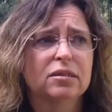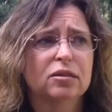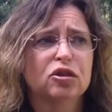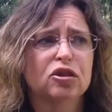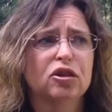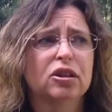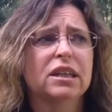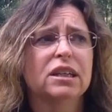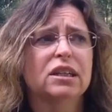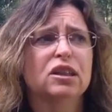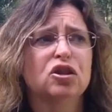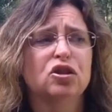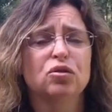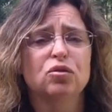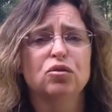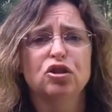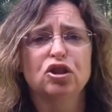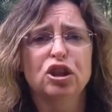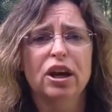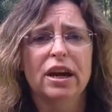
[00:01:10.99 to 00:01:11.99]
looking
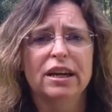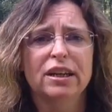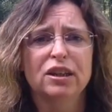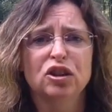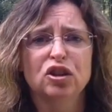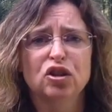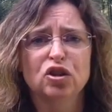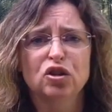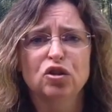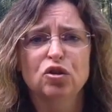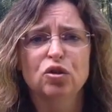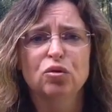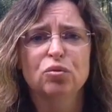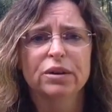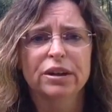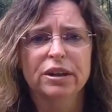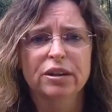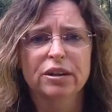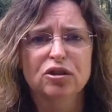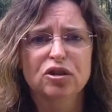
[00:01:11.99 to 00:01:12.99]
to change
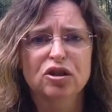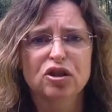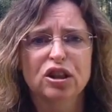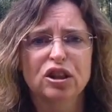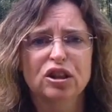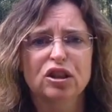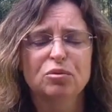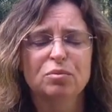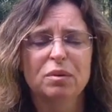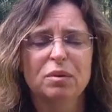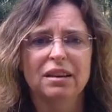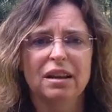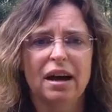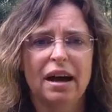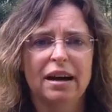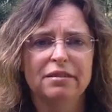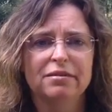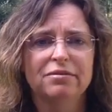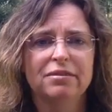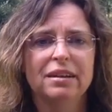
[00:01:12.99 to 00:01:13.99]
careers, change my
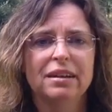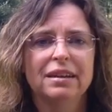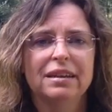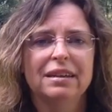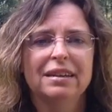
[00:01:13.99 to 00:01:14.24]
life,